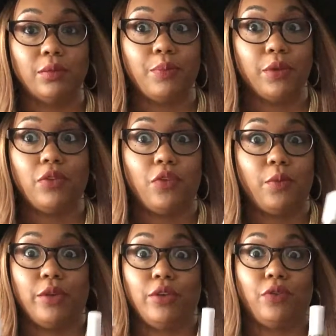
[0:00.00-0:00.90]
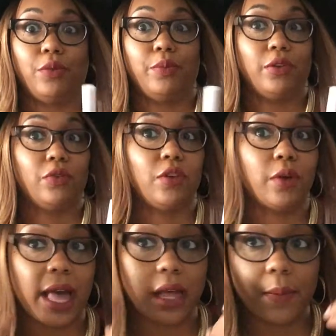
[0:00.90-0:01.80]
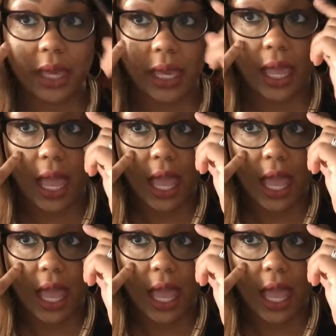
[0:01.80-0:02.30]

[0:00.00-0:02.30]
beautiful, beautiful, beautiful. I mean,